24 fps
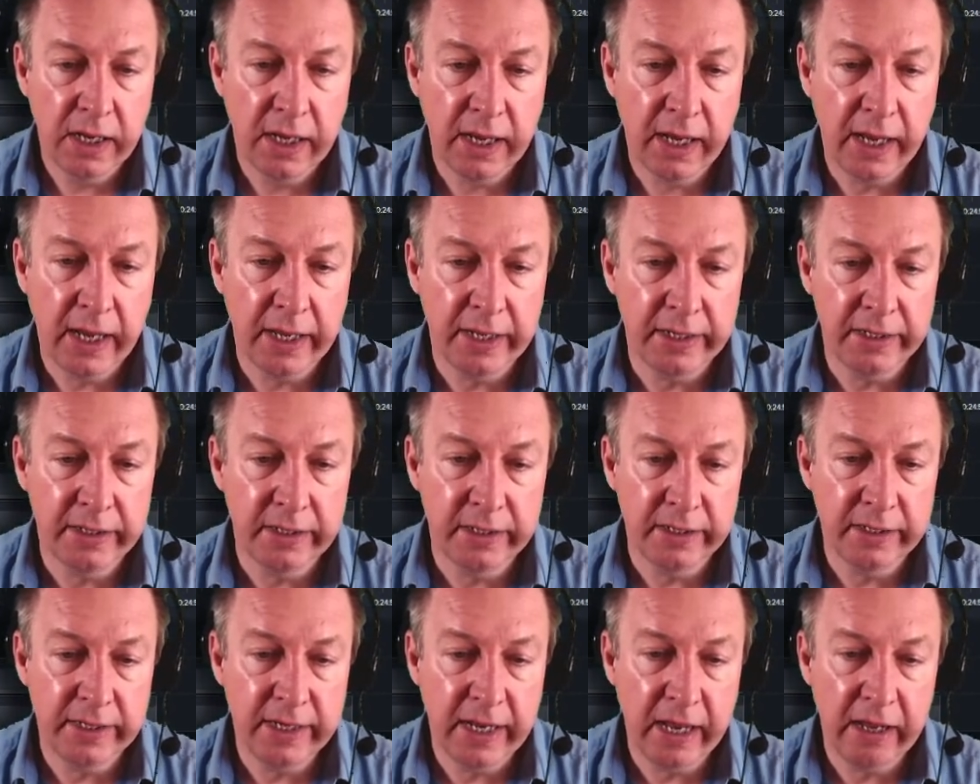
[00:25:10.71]
and
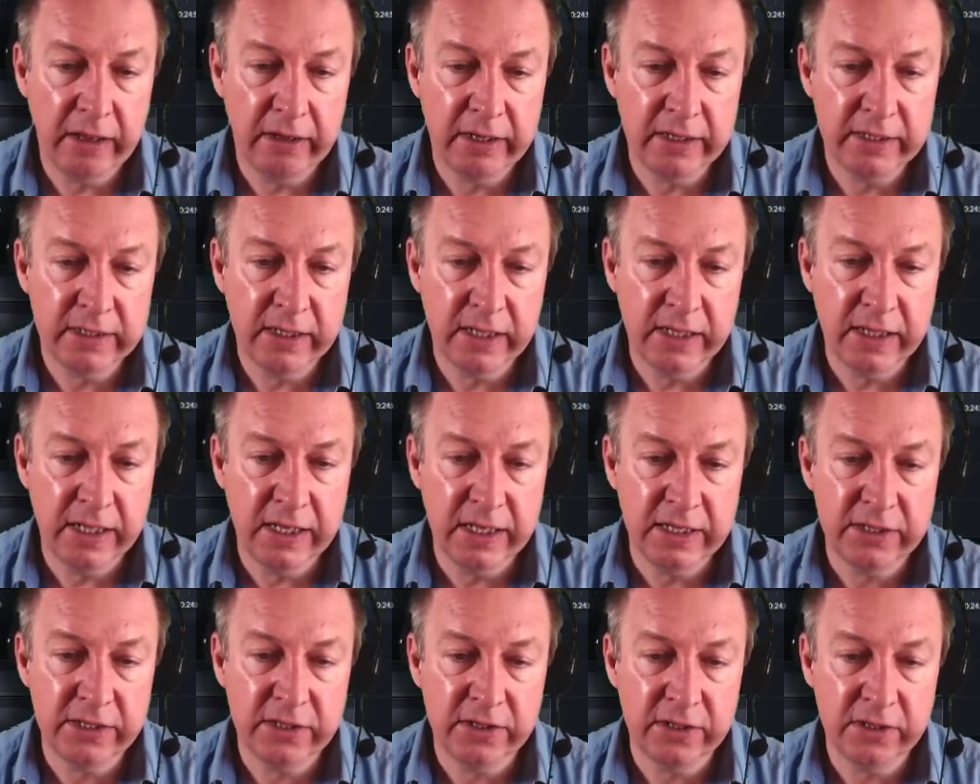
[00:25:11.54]
now let's
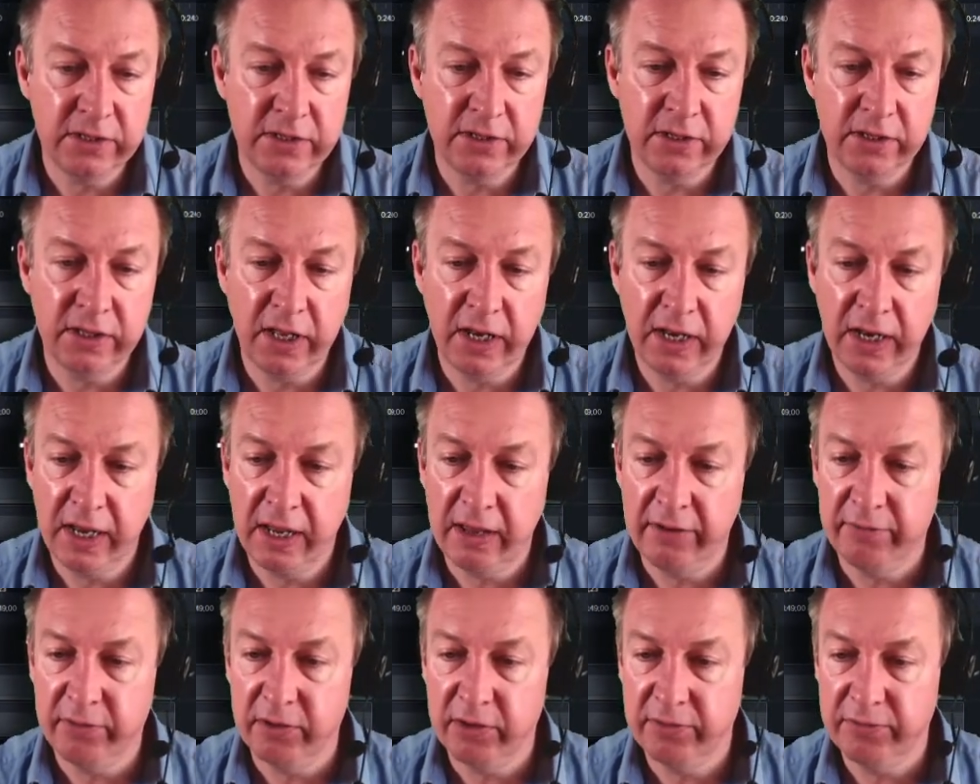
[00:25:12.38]
listen to the
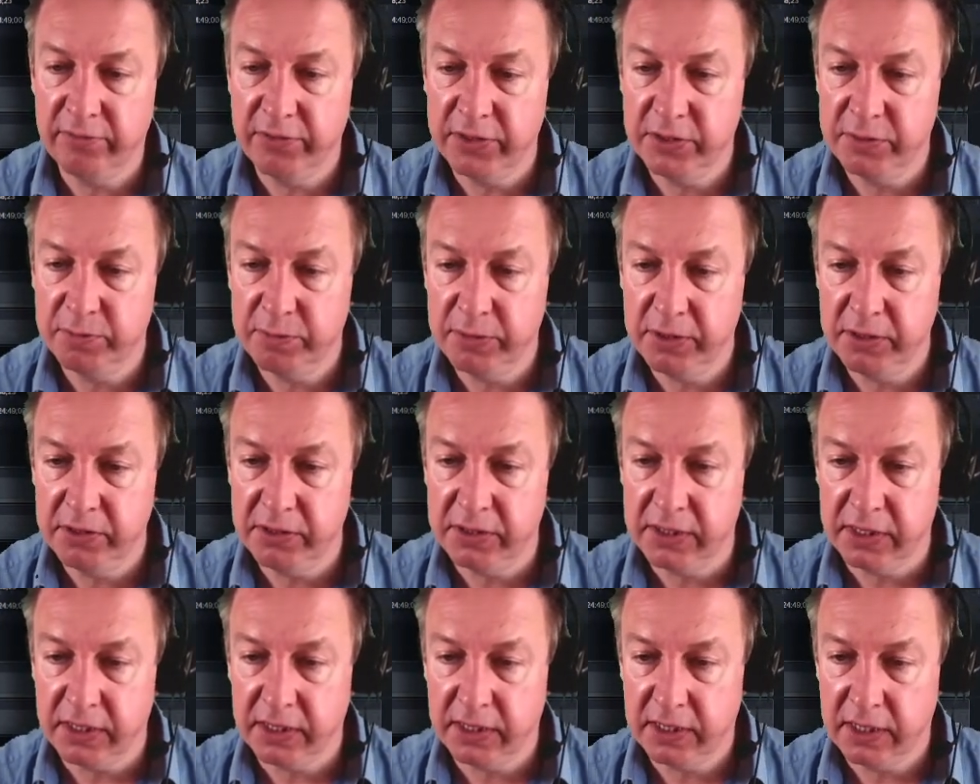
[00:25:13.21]
level of this
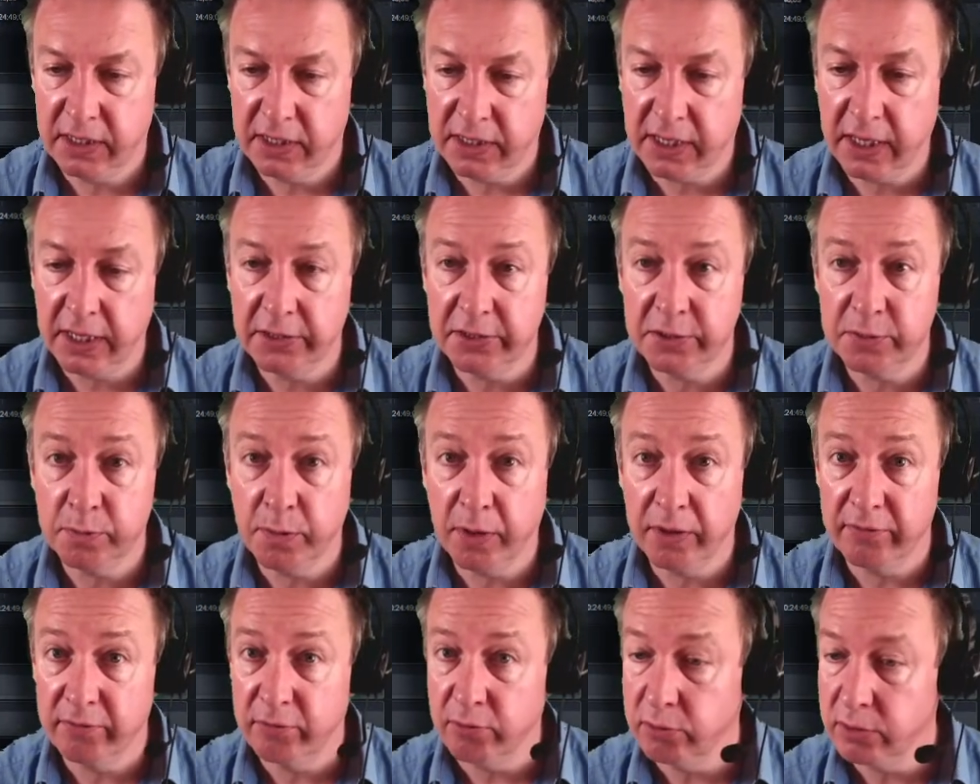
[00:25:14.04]
music against
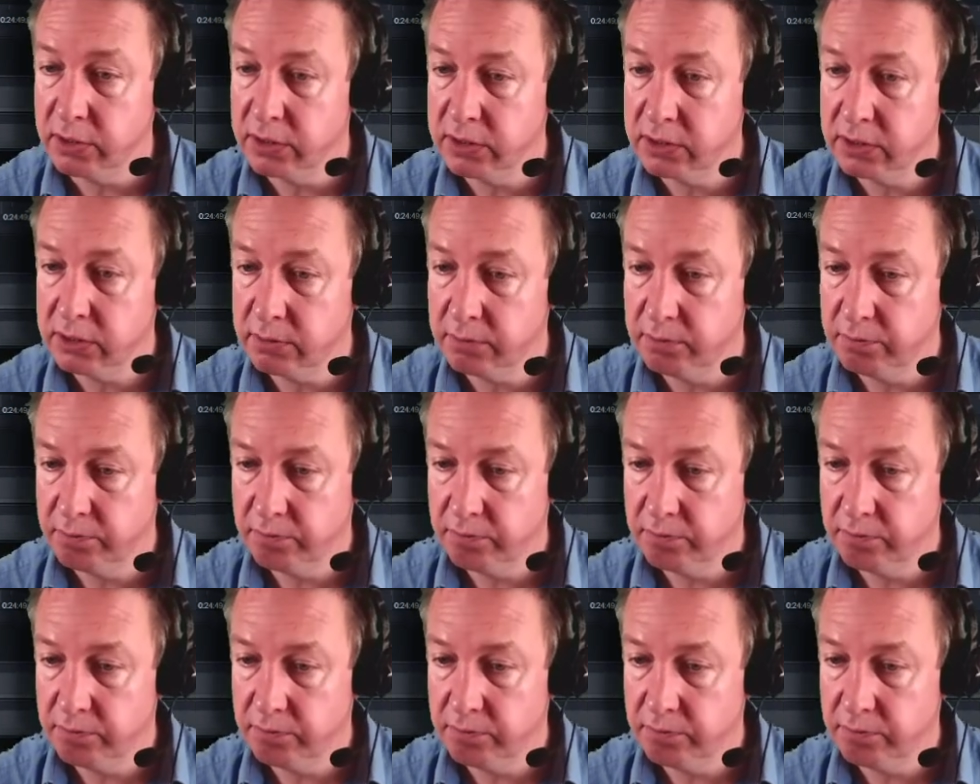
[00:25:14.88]
my voice.